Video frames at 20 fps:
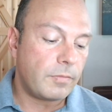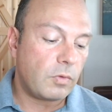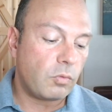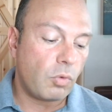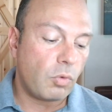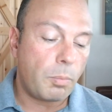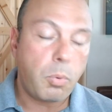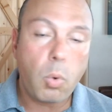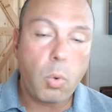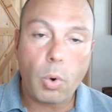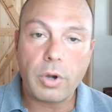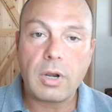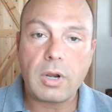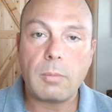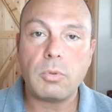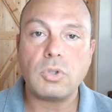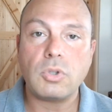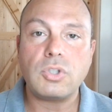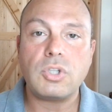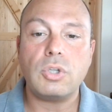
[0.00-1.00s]
rapport
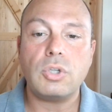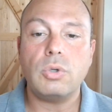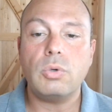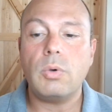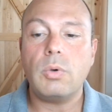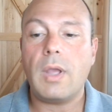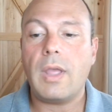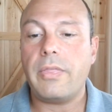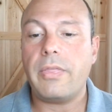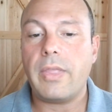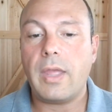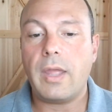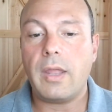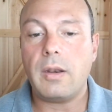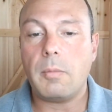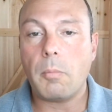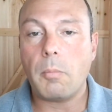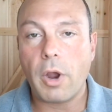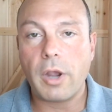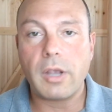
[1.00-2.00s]
number 2, and
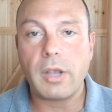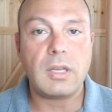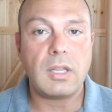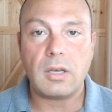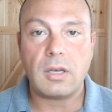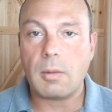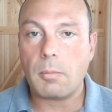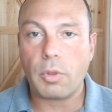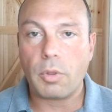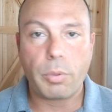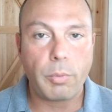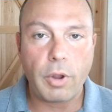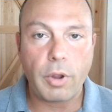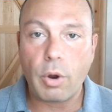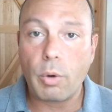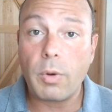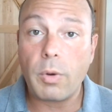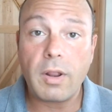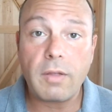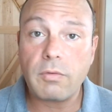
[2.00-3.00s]
then marketing number 3,
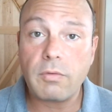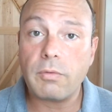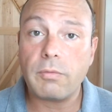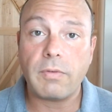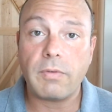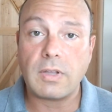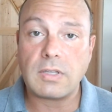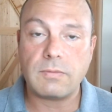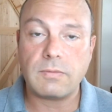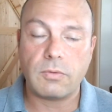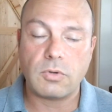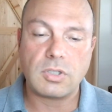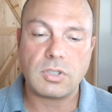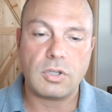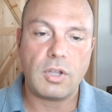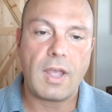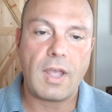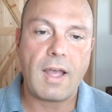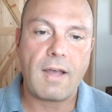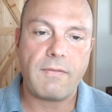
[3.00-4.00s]
or whatever vice
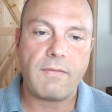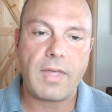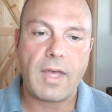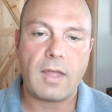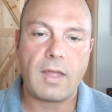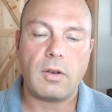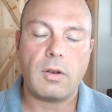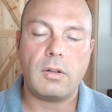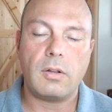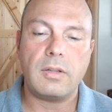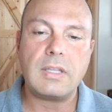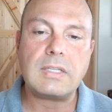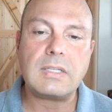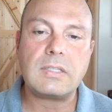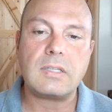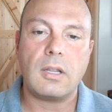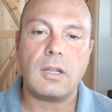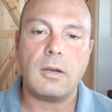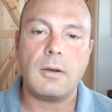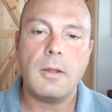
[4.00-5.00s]
versa you have that
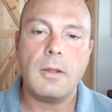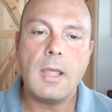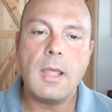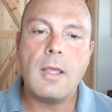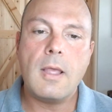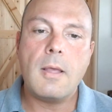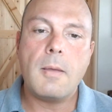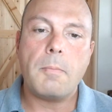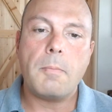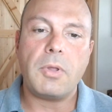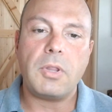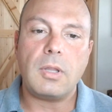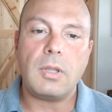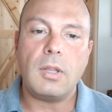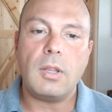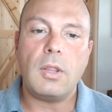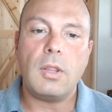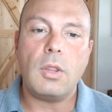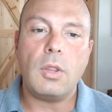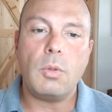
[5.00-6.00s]
list in. But
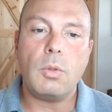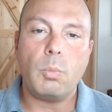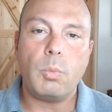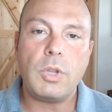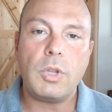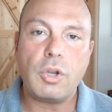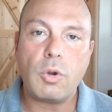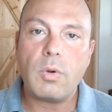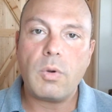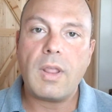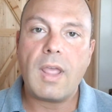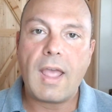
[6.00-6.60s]
we don't